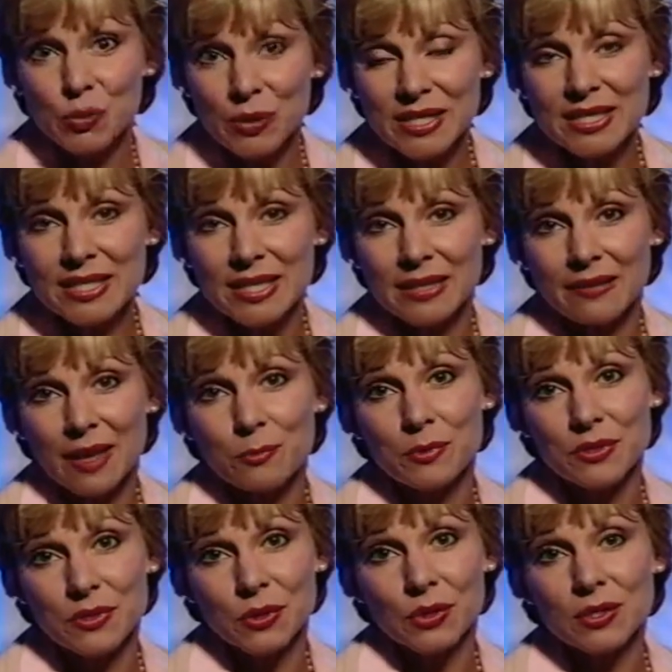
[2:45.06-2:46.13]
and twisting that
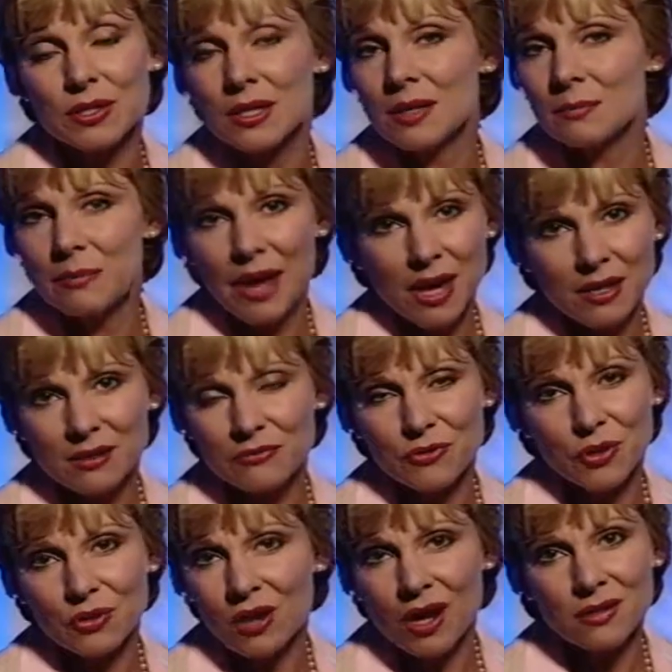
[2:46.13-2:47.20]
results in
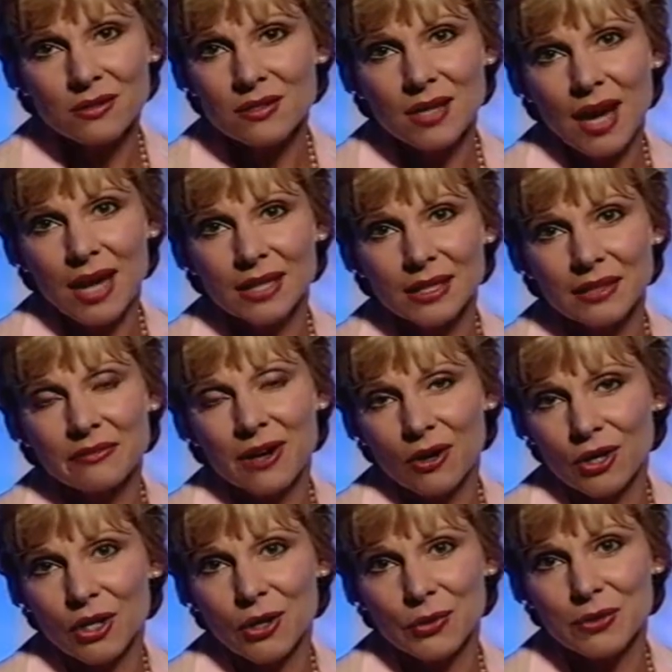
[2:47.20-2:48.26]
painful, unsightly
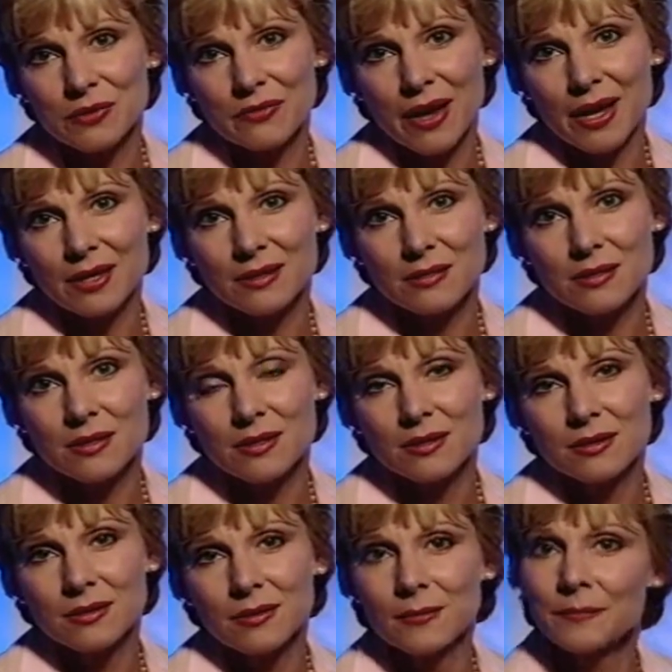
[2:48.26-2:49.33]
varicose veins.
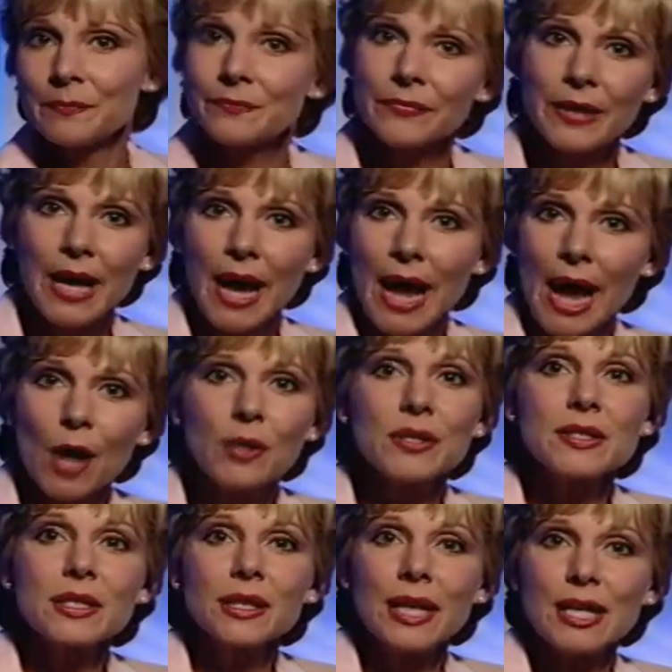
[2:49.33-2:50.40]
How
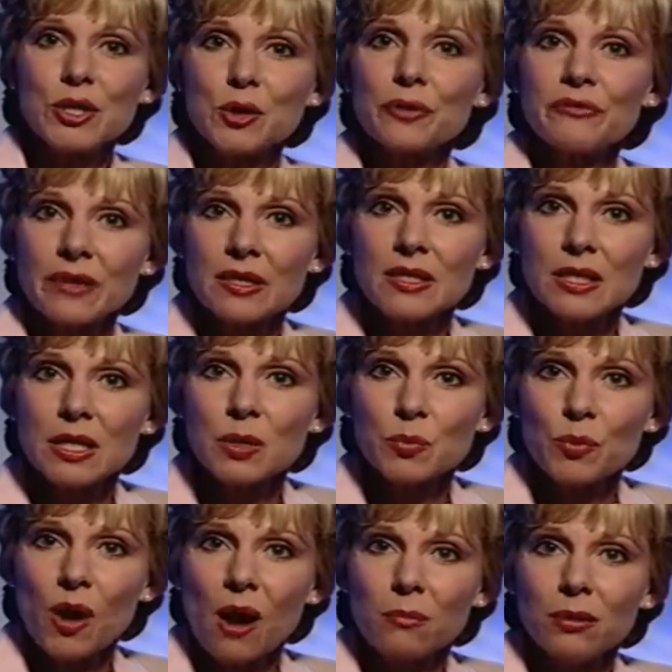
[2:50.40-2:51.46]
does the laser fix this
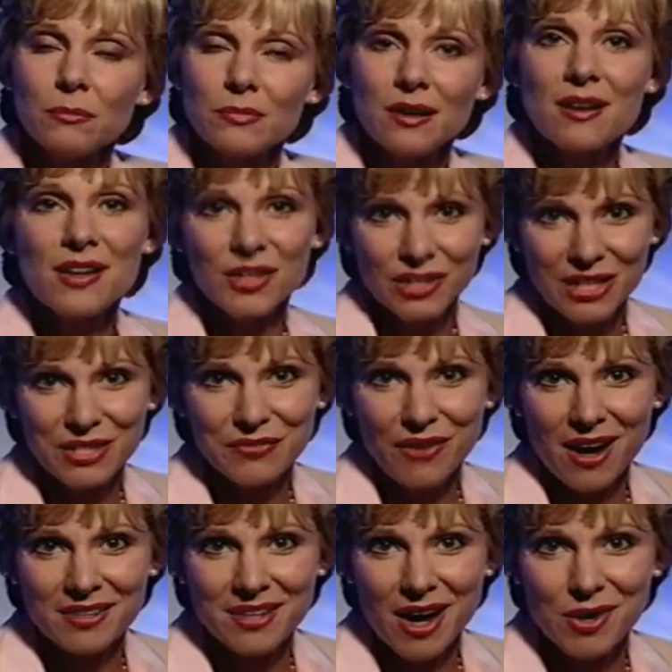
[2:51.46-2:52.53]
problem? Let's
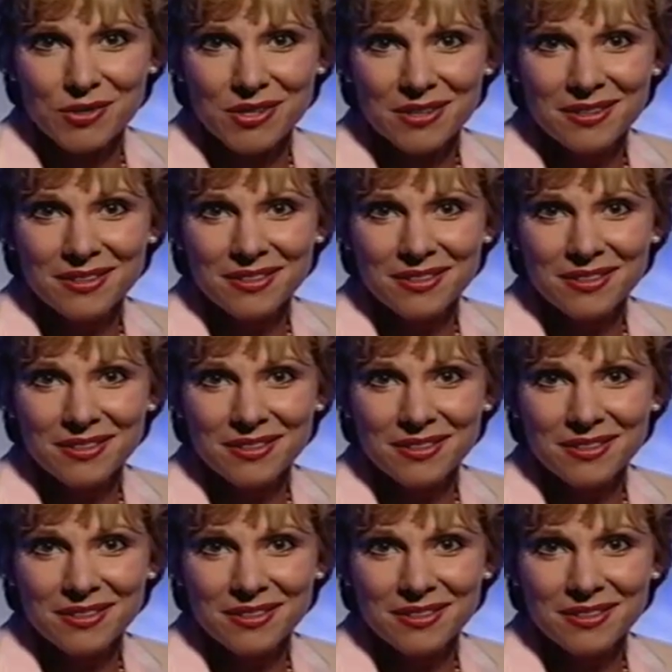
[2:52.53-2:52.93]
find out.